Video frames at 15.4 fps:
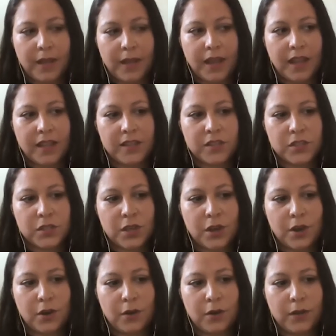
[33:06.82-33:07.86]
And
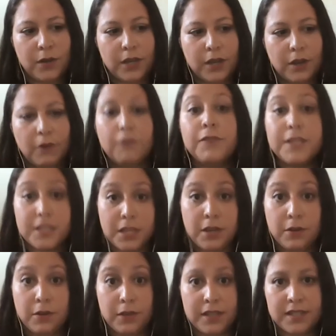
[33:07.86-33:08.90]
so, if it's
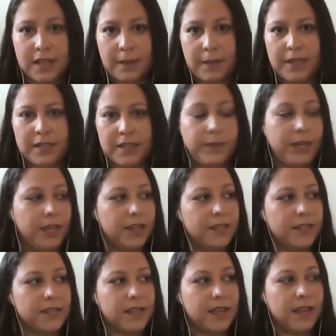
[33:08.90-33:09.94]
you that's coming to me and
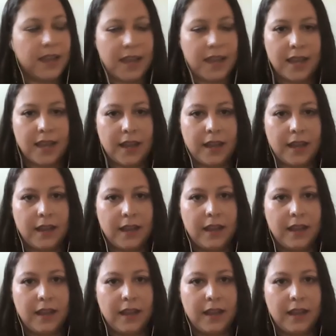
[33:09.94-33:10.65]
saying, "Hey,